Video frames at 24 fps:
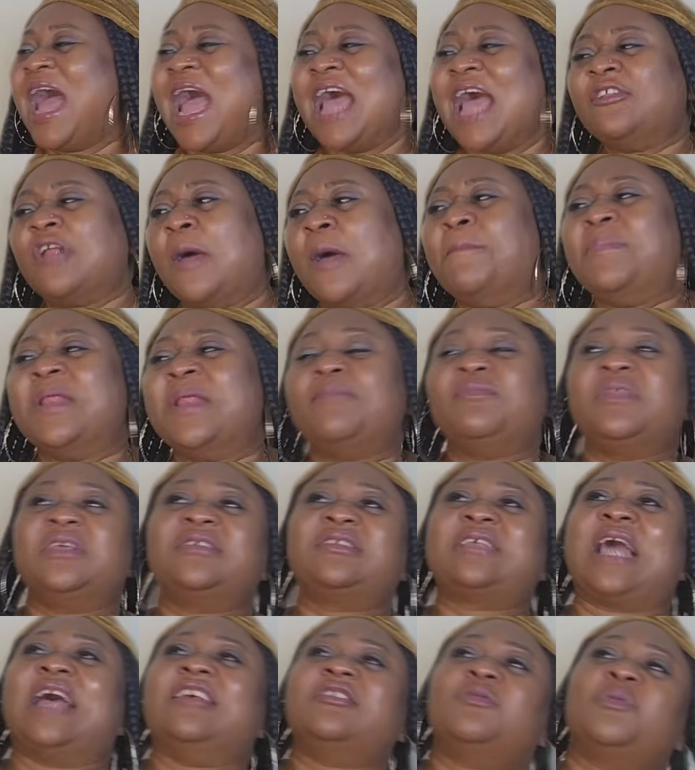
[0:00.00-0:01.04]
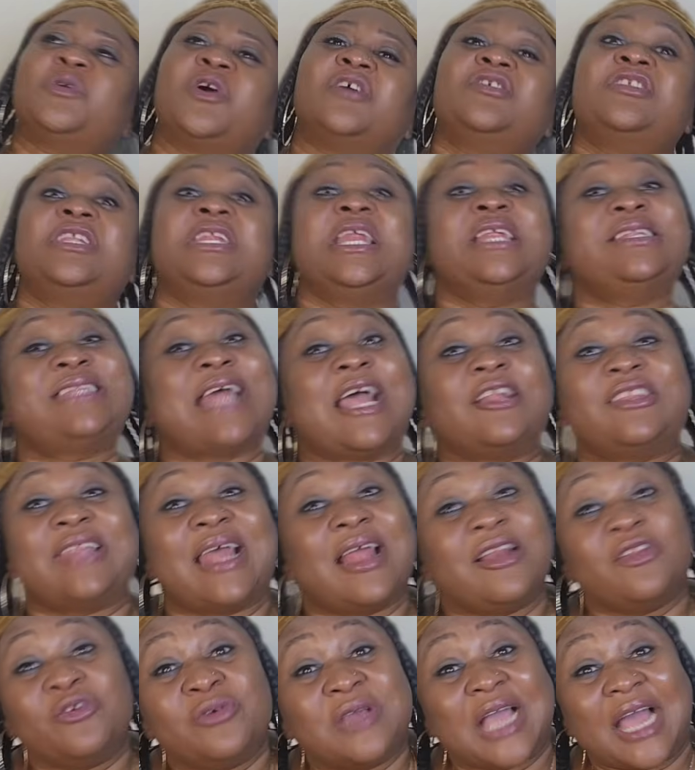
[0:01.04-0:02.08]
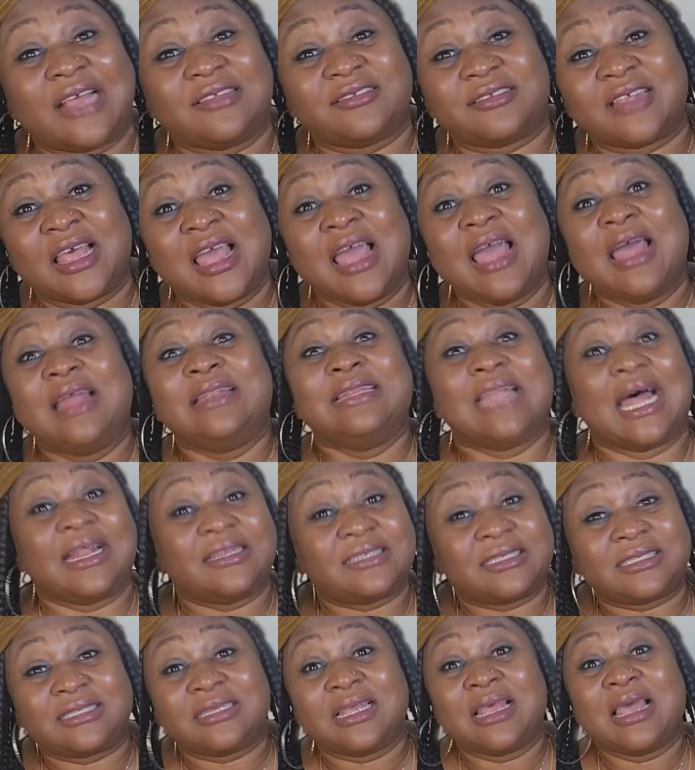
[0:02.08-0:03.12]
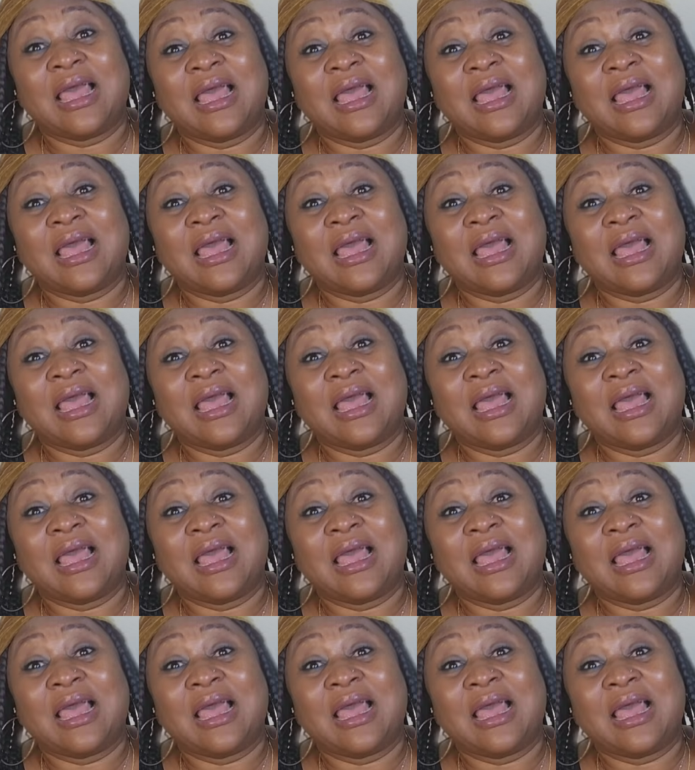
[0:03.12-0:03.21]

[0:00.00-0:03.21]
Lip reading: I don't blame these guys, because didn't I tell you guys that